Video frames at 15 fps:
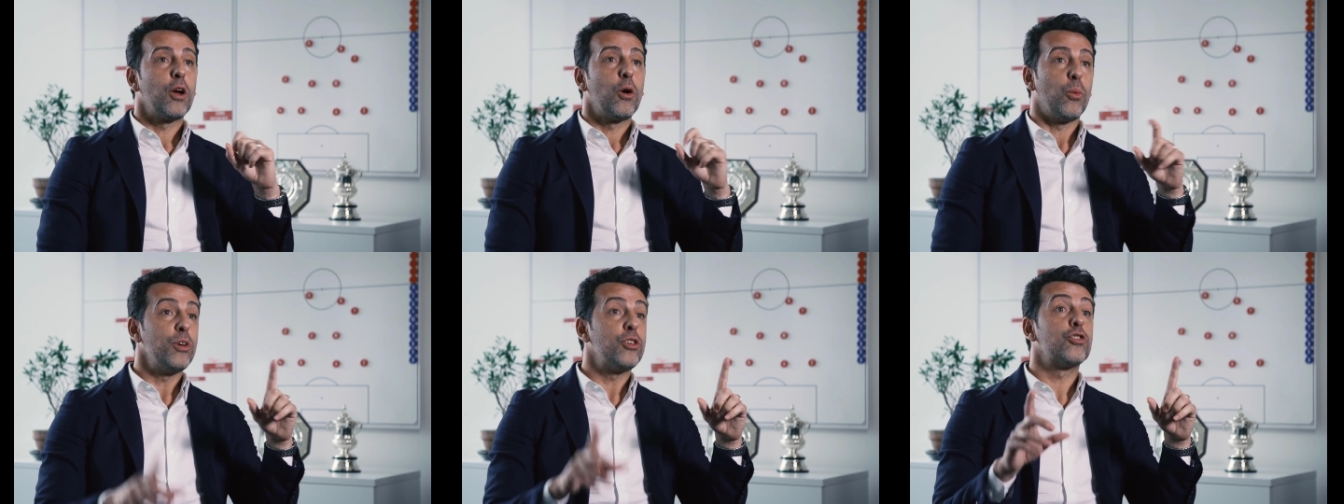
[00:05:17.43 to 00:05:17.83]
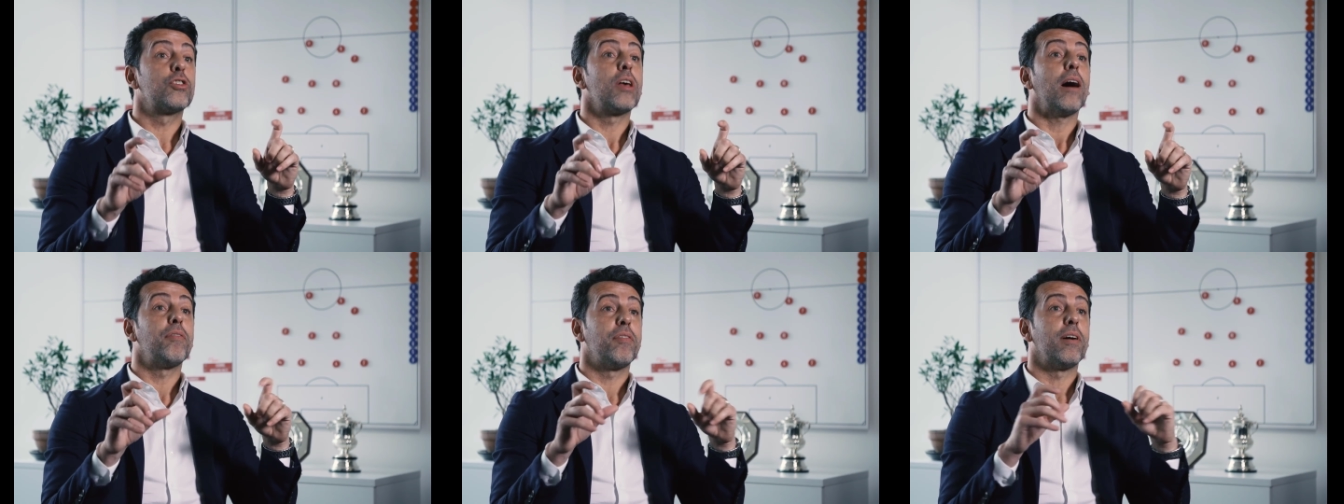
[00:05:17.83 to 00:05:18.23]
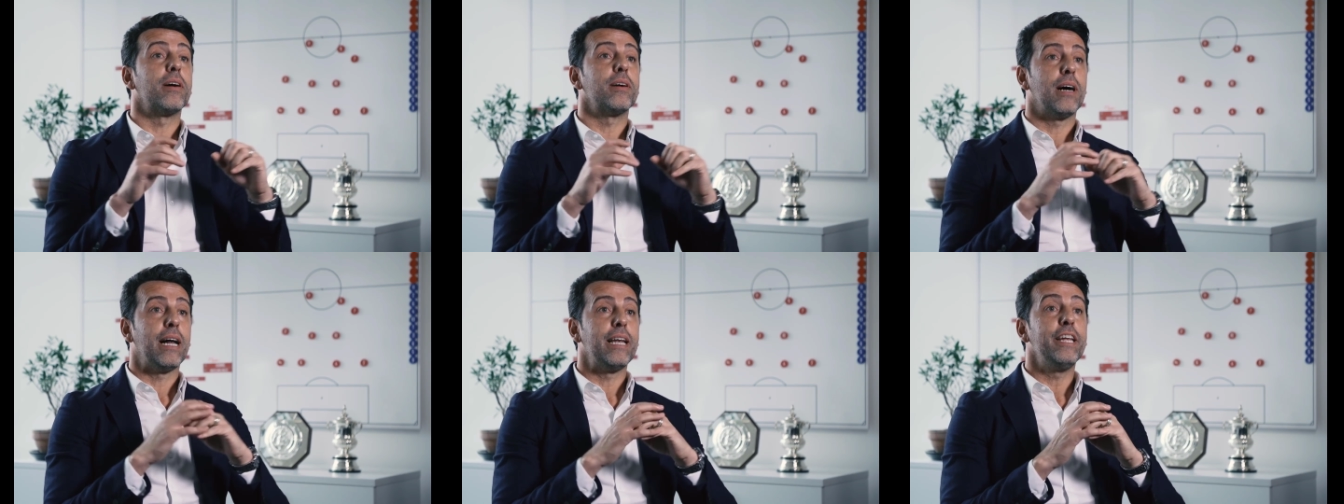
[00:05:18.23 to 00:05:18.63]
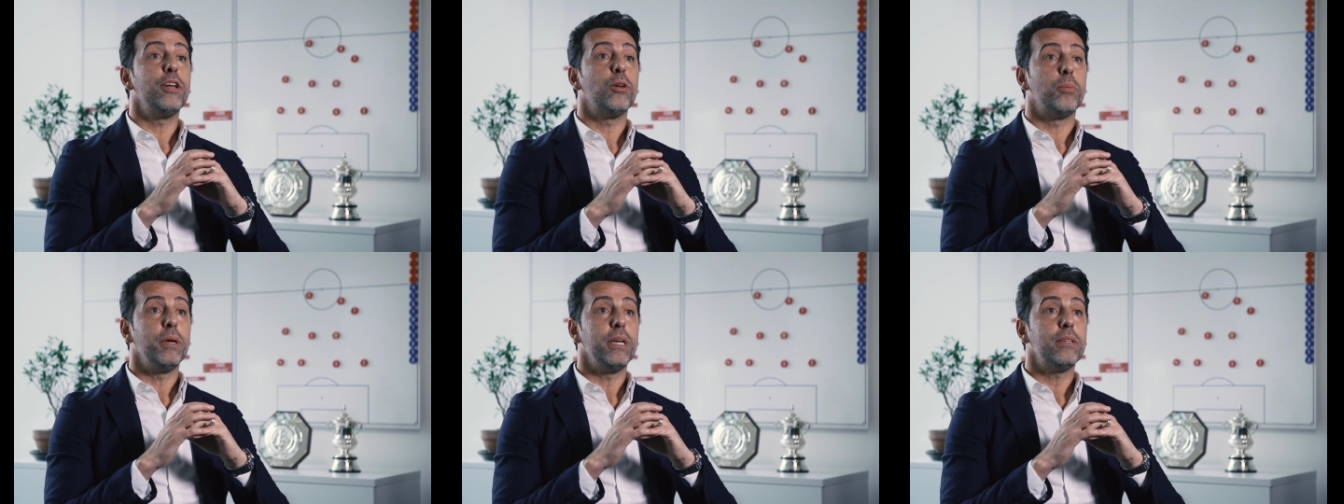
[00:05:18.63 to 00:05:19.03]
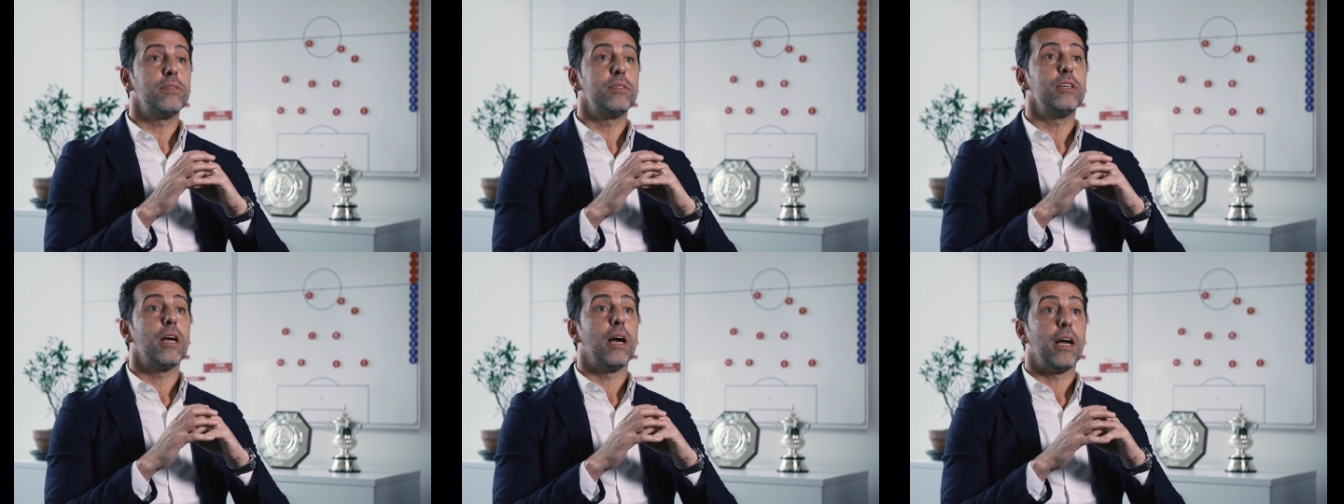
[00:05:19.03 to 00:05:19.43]
we suffer a little
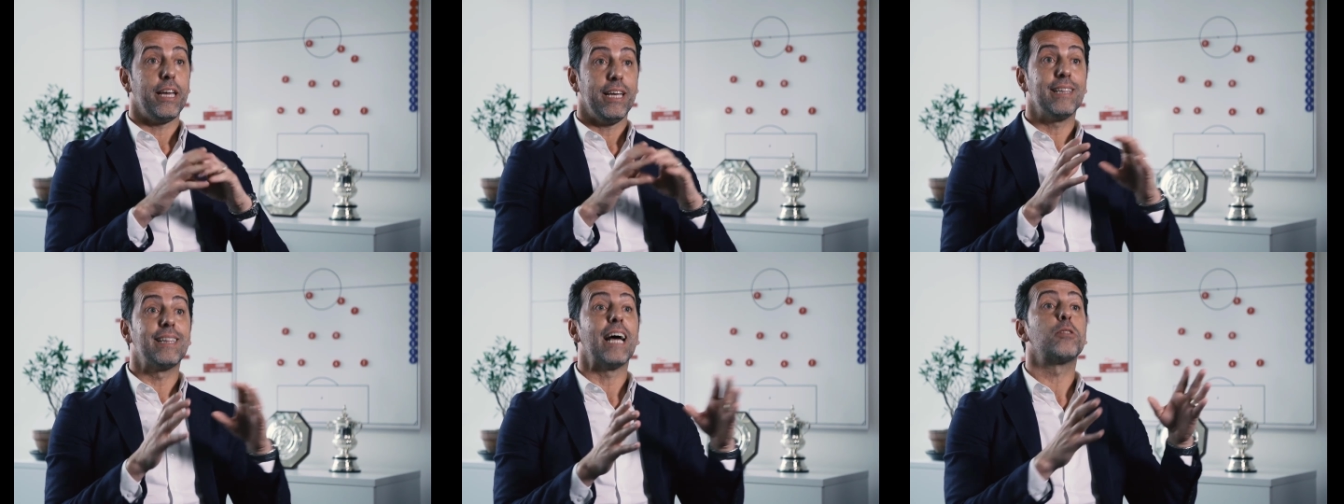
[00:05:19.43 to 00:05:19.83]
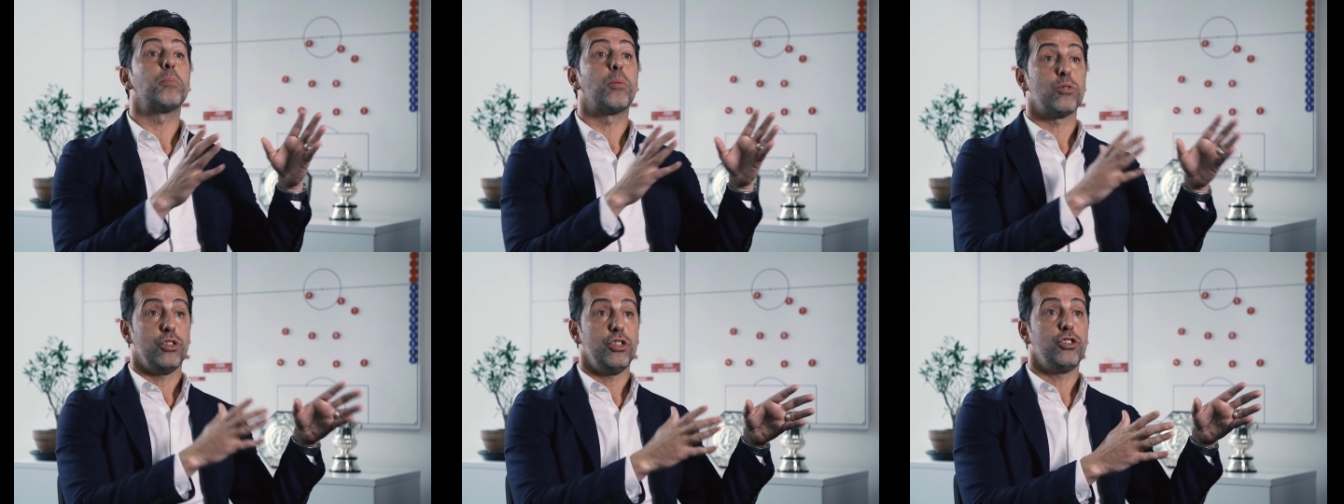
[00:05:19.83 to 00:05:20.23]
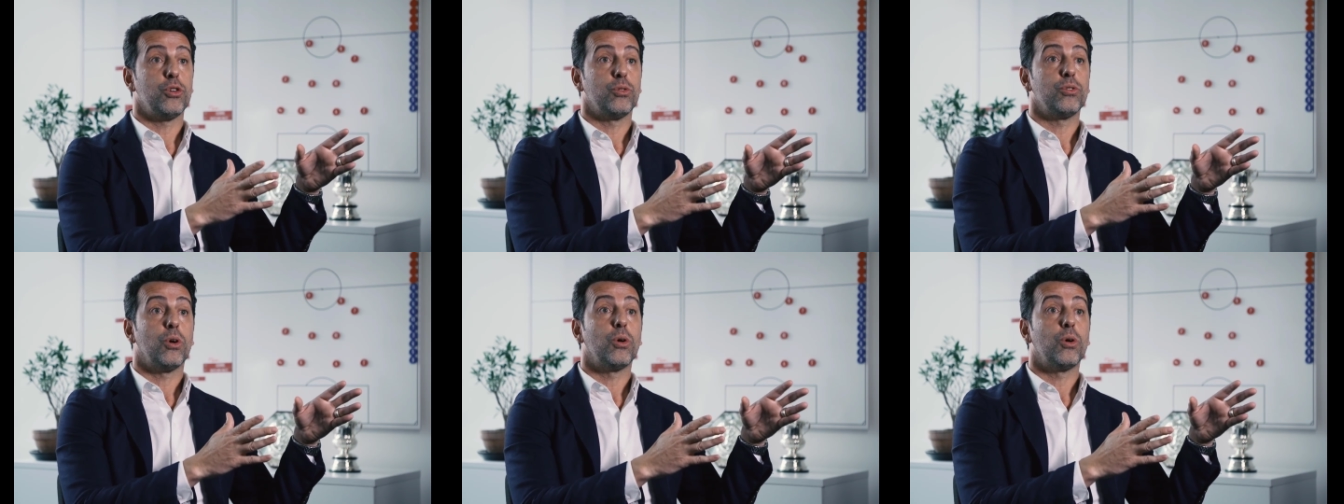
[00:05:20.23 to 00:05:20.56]
bit in that position,